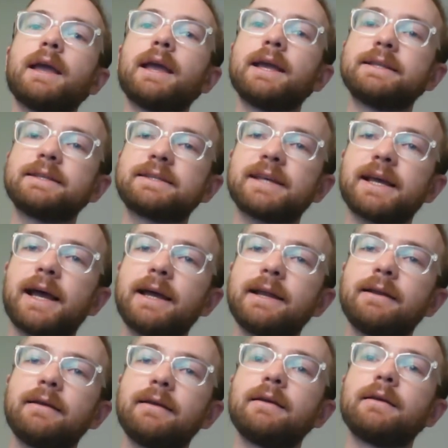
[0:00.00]

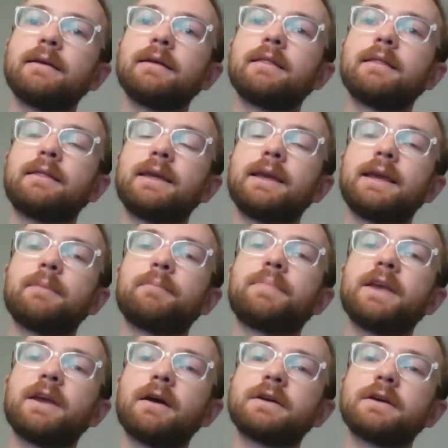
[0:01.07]
Inside the
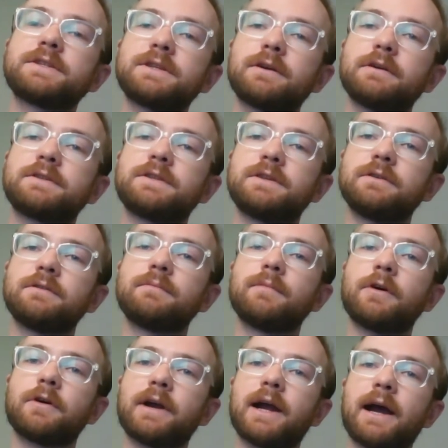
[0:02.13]
PR02
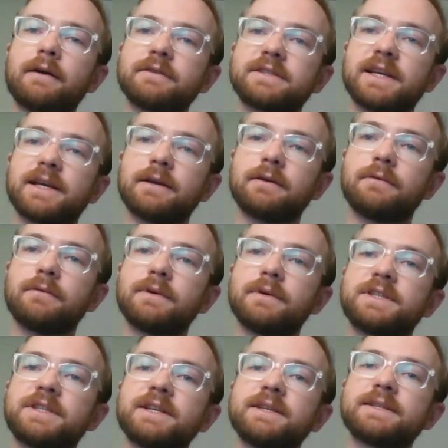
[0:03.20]
motor housing,
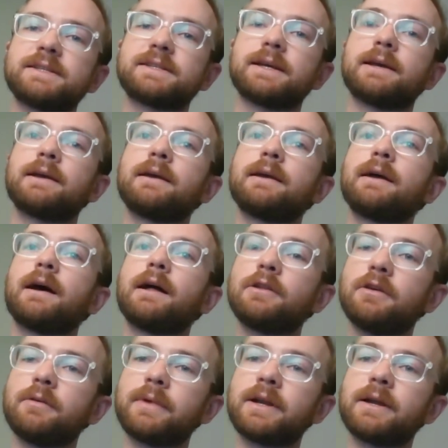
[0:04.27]
which is
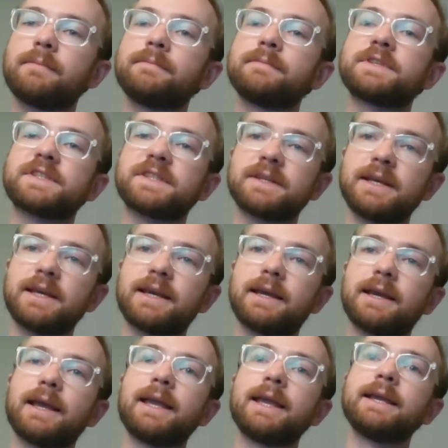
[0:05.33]
aluminum, sleek,
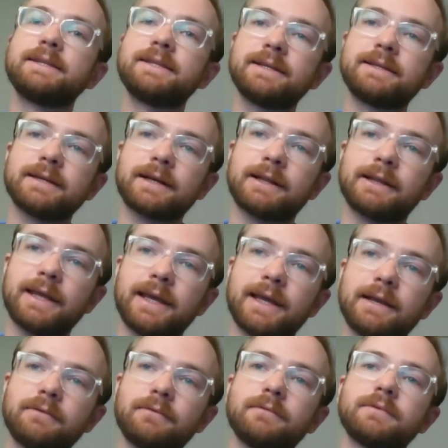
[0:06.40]
easy to
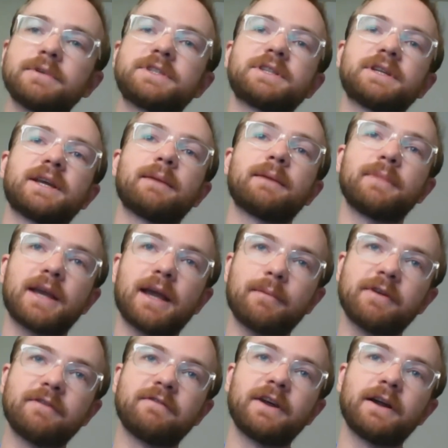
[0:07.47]
clean, which can come
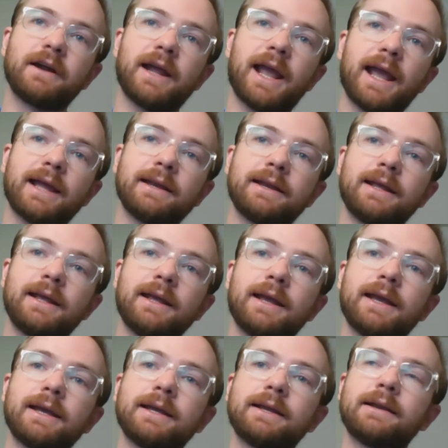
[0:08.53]
in very handy
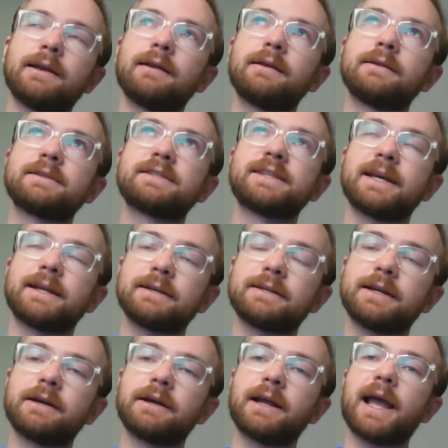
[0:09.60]
in
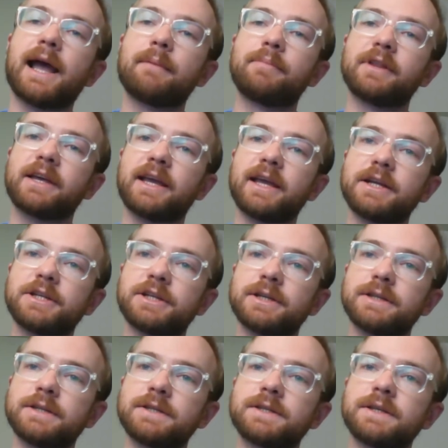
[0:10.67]
sanitary
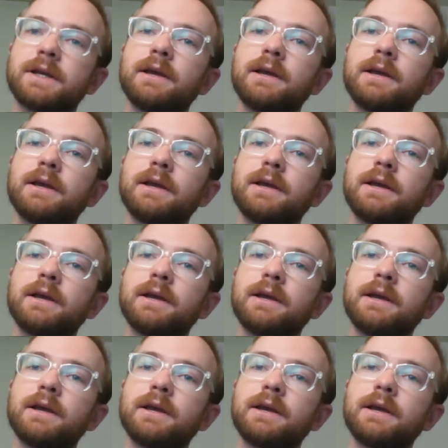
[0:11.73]
applications.